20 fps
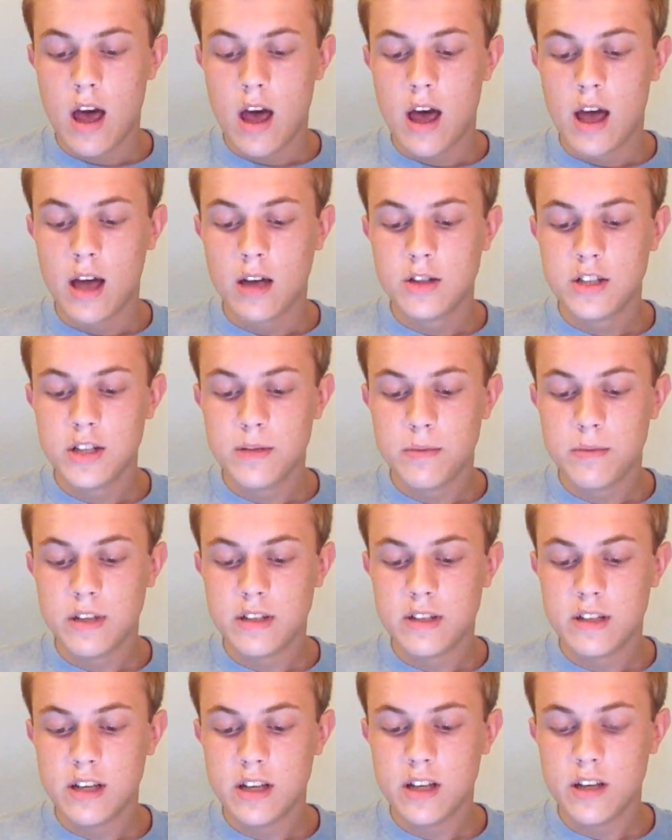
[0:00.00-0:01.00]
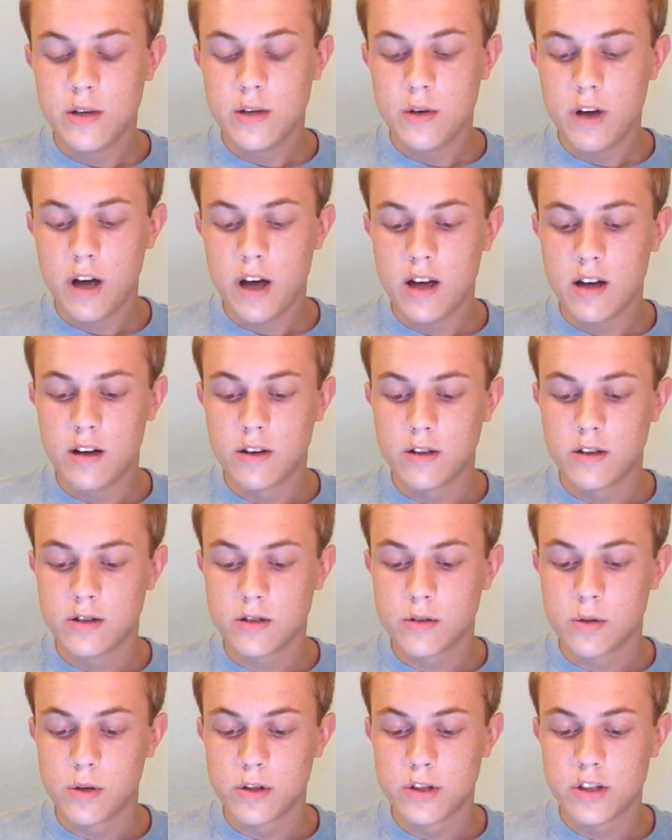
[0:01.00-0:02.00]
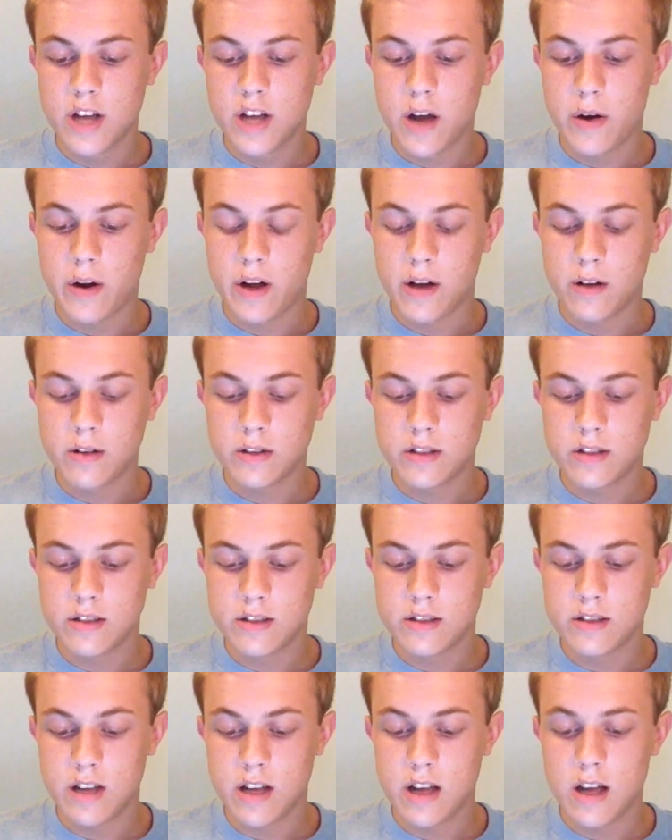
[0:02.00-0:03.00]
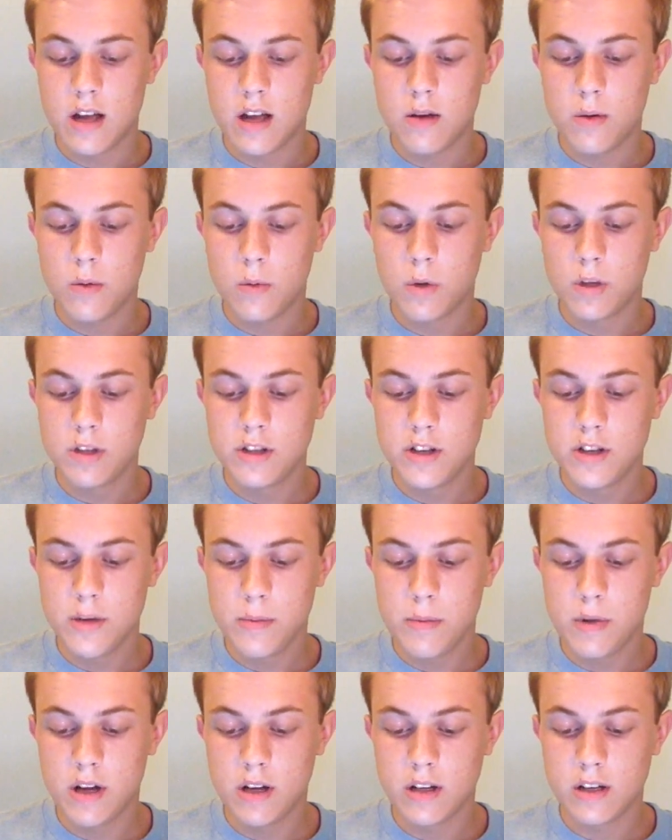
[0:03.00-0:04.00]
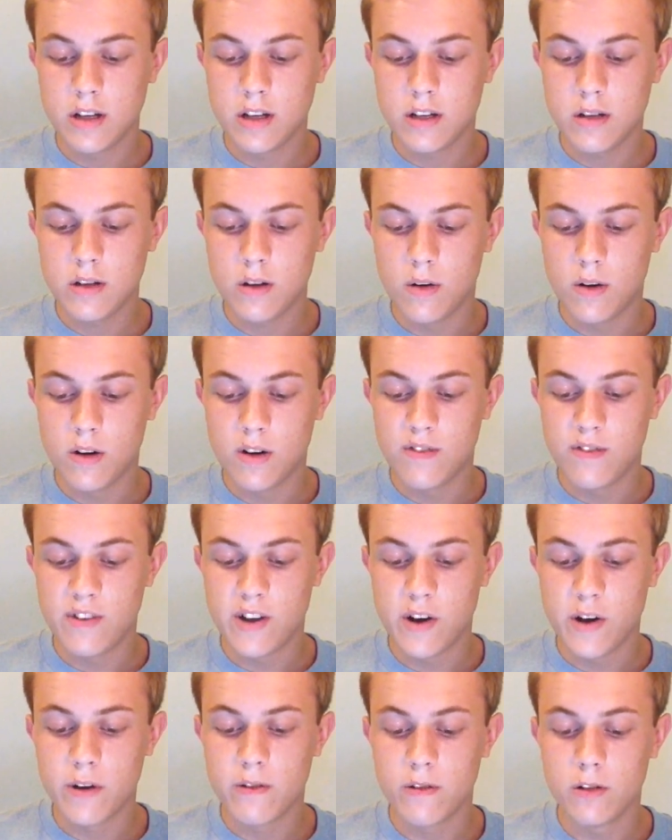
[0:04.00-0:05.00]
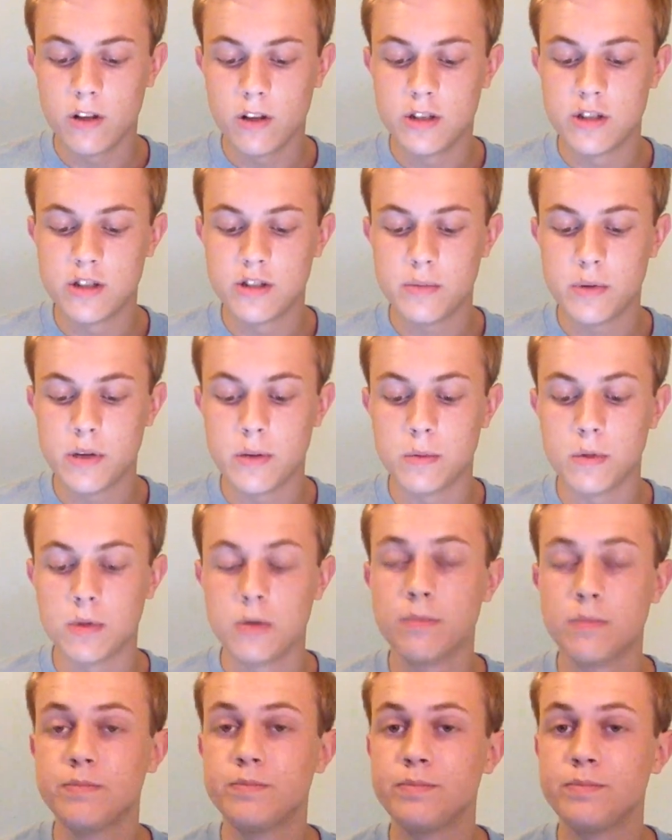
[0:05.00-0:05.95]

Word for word: LGBTQA underscore shoutouts said, What's your opinion on very religious people?